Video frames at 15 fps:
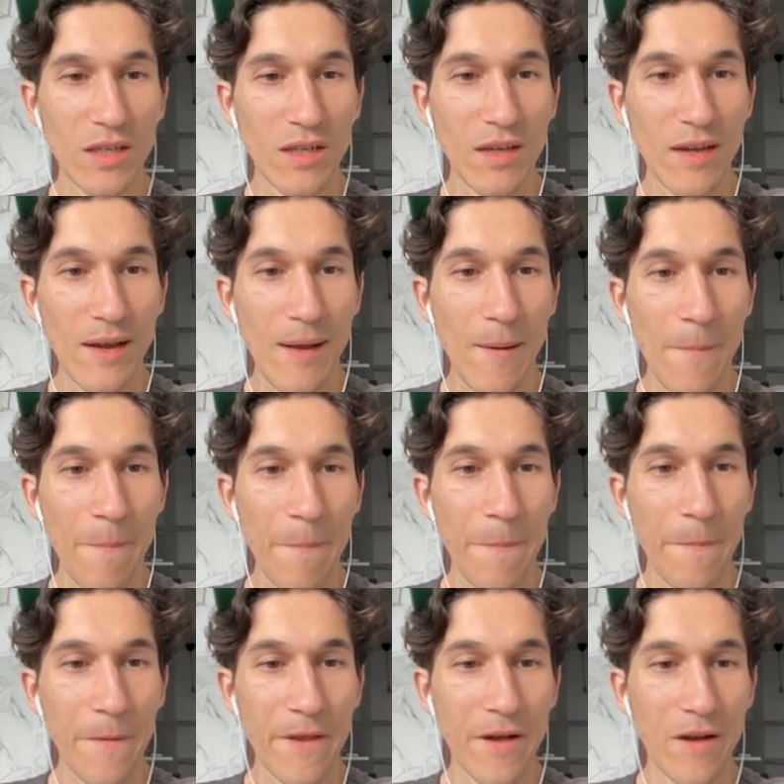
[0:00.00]

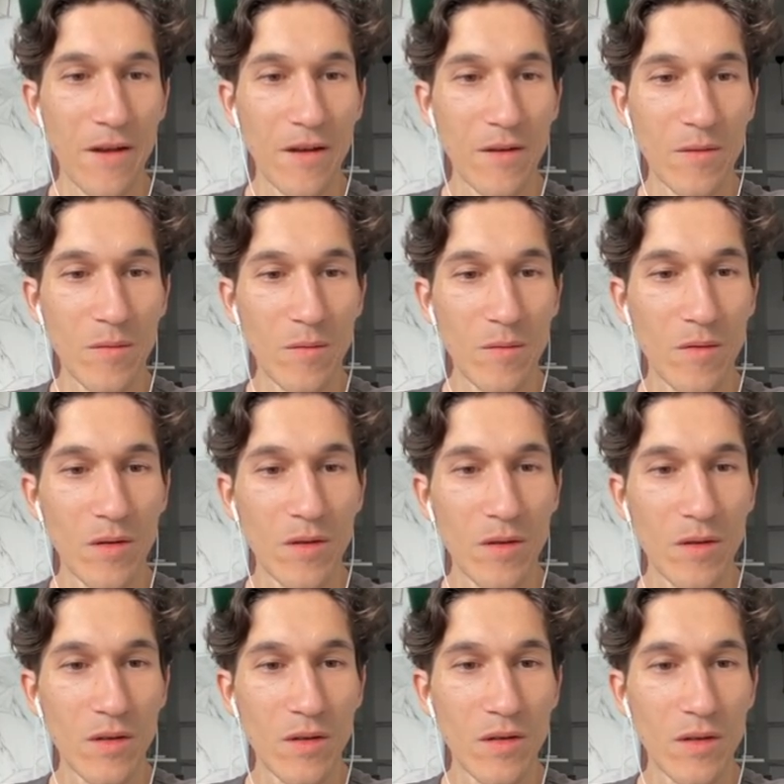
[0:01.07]

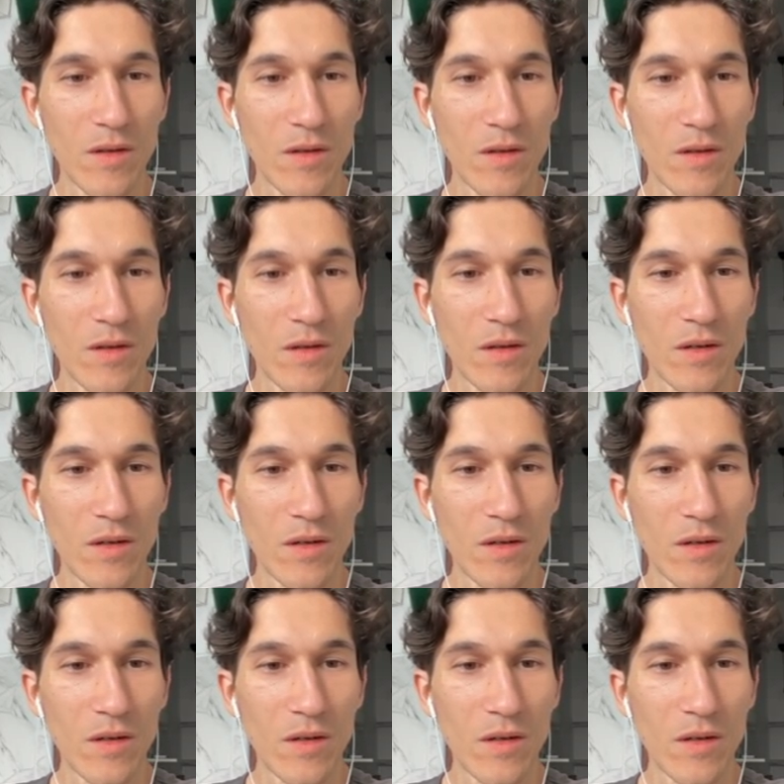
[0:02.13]
[no speech]